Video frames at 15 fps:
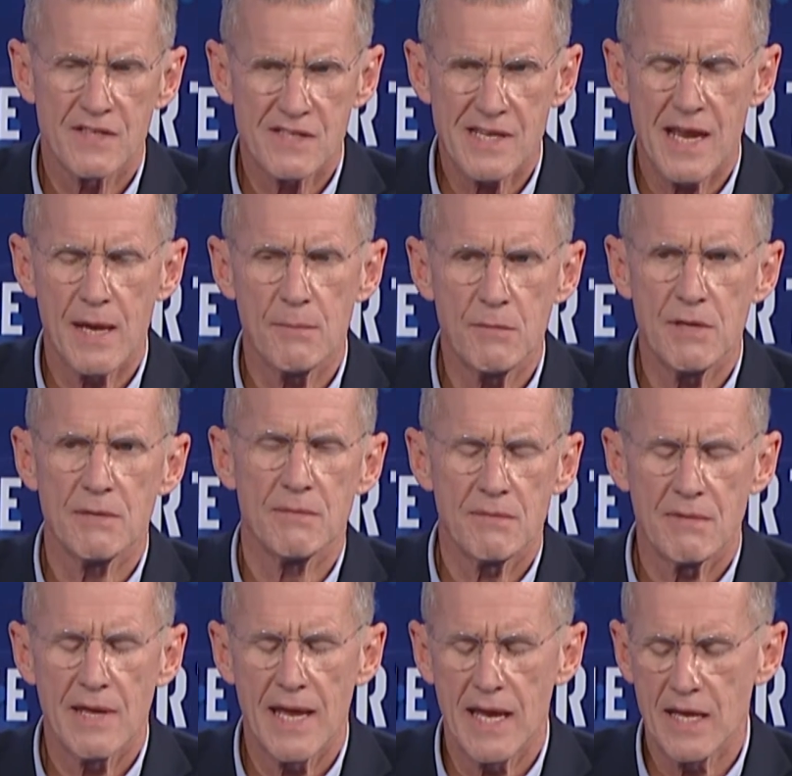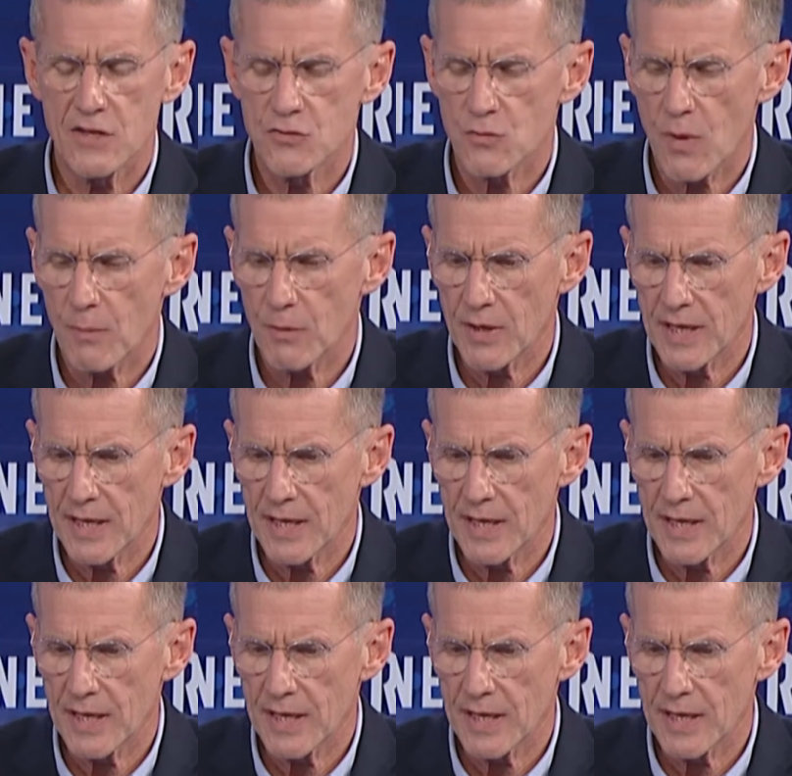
same age Robert E.